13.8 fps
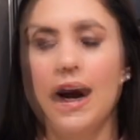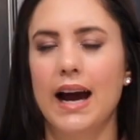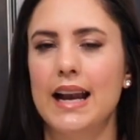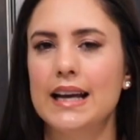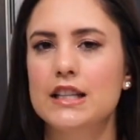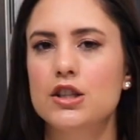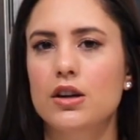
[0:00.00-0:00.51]
I
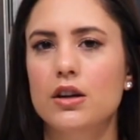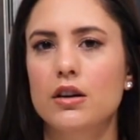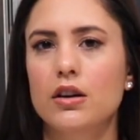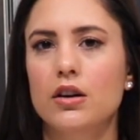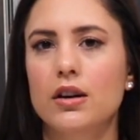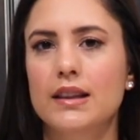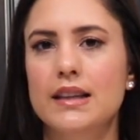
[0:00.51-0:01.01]
like to
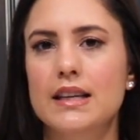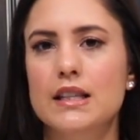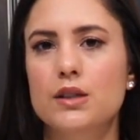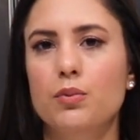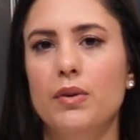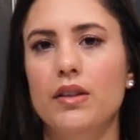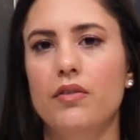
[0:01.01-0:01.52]
cook
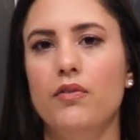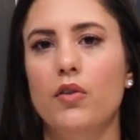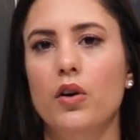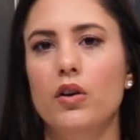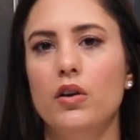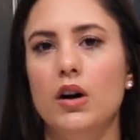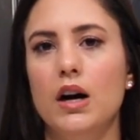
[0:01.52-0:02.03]
this with the
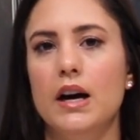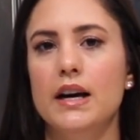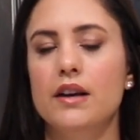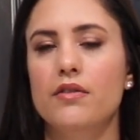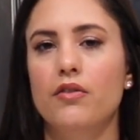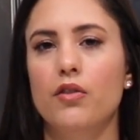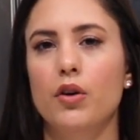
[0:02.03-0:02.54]
foil
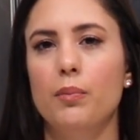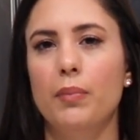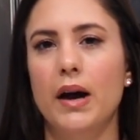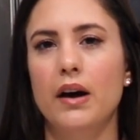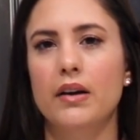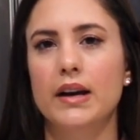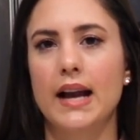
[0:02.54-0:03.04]
on for
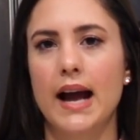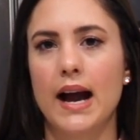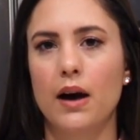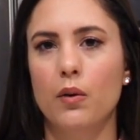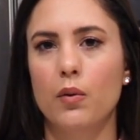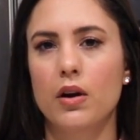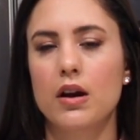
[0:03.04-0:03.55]
about an
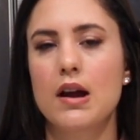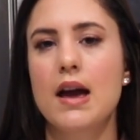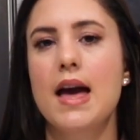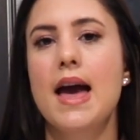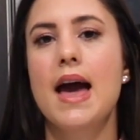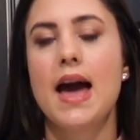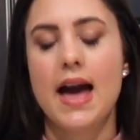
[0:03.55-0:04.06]
hour.
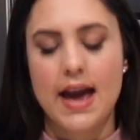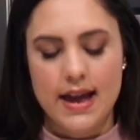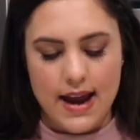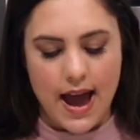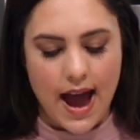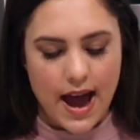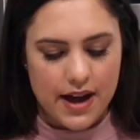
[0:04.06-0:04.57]
And
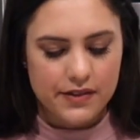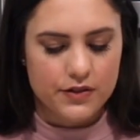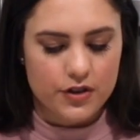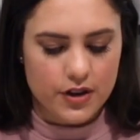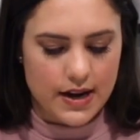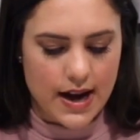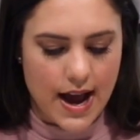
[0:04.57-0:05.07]

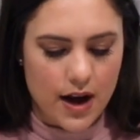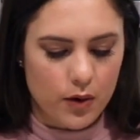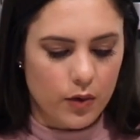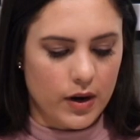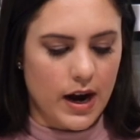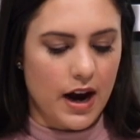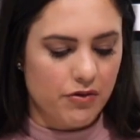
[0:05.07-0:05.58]
after an
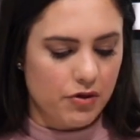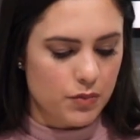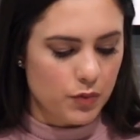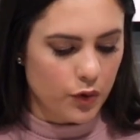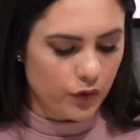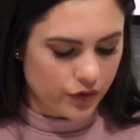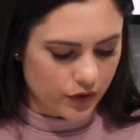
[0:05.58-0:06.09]
hour, I
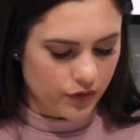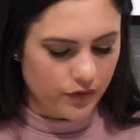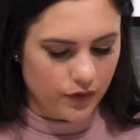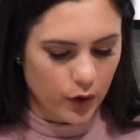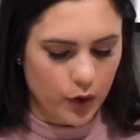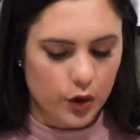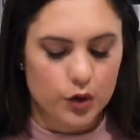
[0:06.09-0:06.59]
remove the
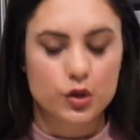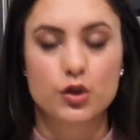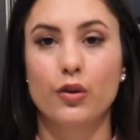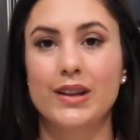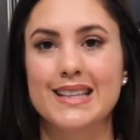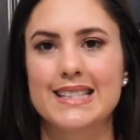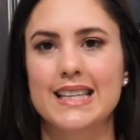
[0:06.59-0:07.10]
foil
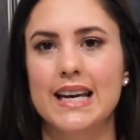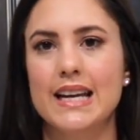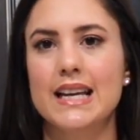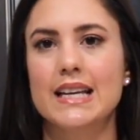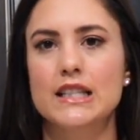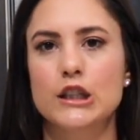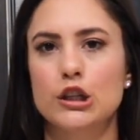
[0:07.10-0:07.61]
so the
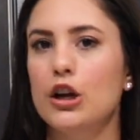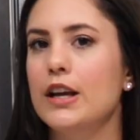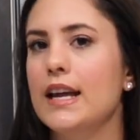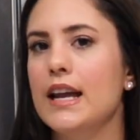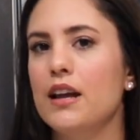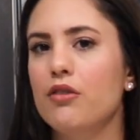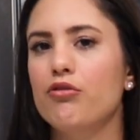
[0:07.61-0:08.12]
skin can start
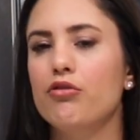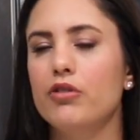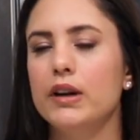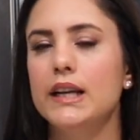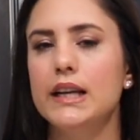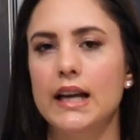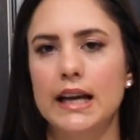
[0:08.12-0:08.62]
getting
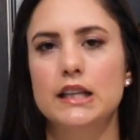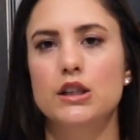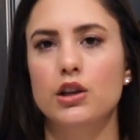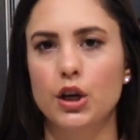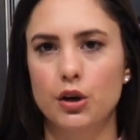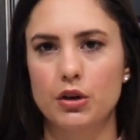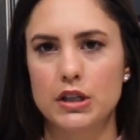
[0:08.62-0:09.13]
really nice
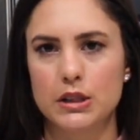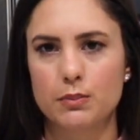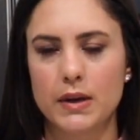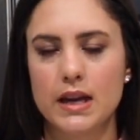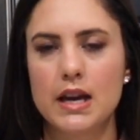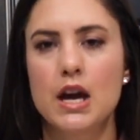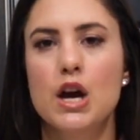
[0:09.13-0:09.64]
and crispy.